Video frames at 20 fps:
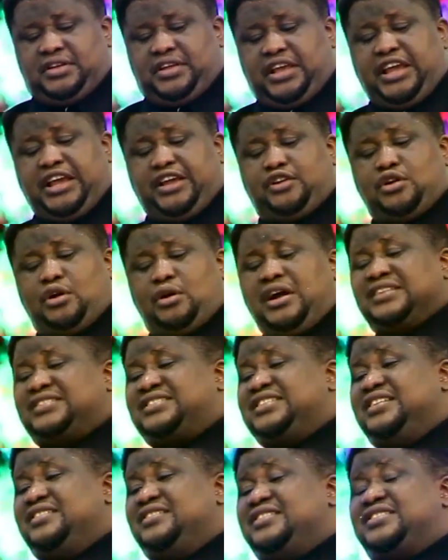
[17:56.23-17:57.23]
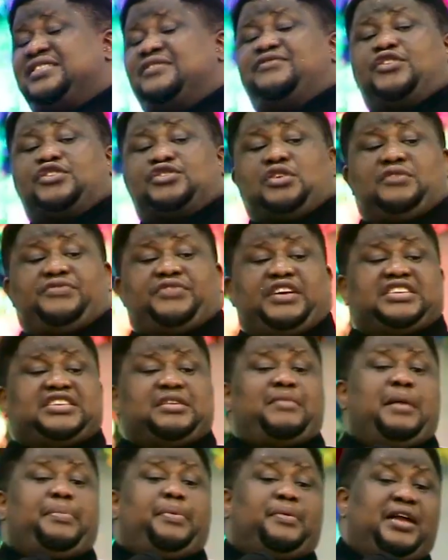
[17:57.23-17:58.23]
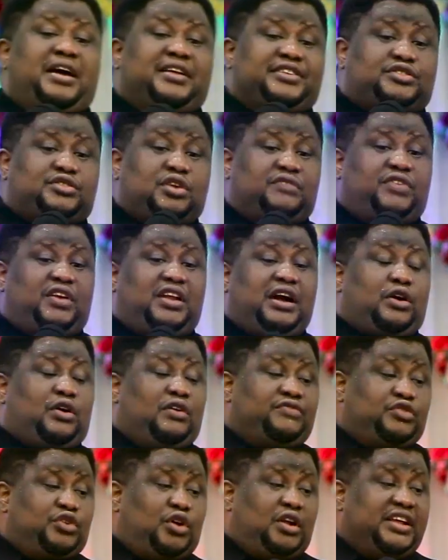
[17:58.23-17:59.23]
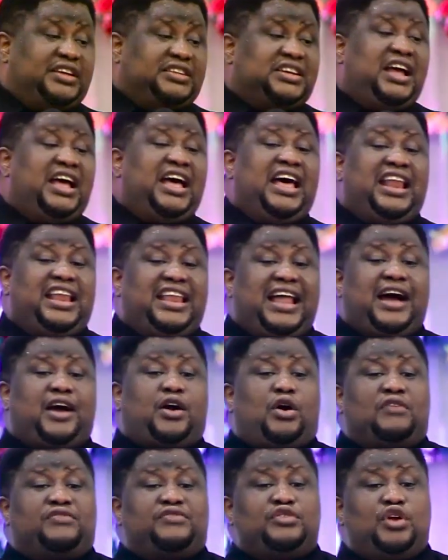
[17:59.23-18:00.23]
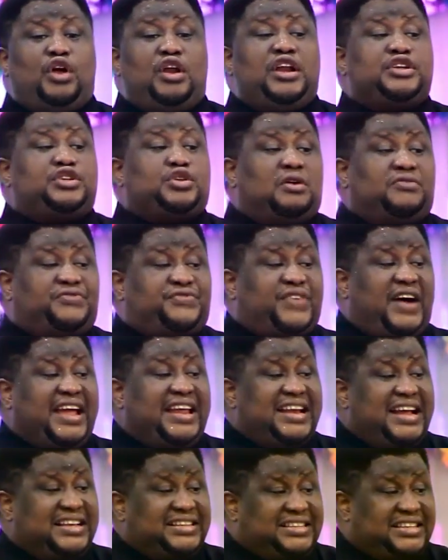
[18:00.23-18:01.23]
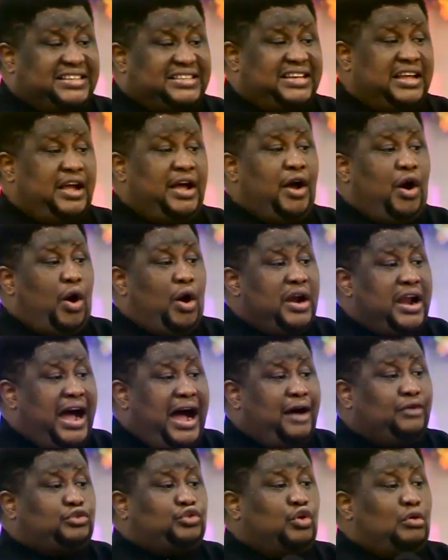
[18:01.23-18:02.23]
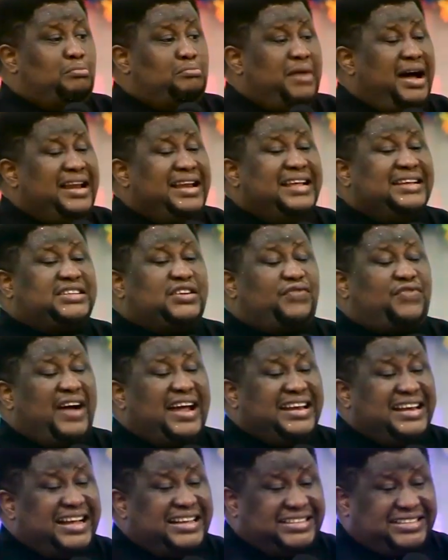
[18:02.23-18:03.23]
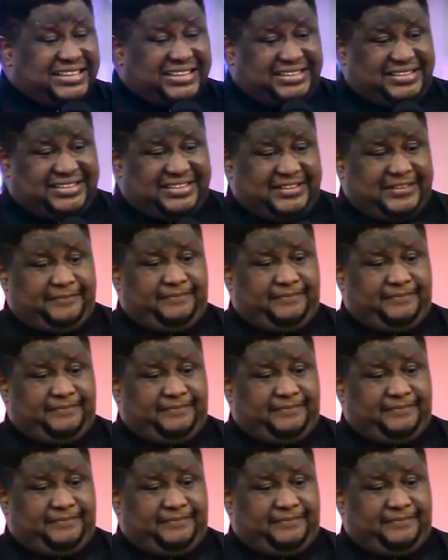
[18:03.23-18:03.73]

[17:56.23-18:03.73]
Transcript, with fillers: Ignorance is the reason for suffering. Some of my people are destroyed for lack of knowledge, lack of knowledge of finances, on how to manage finances.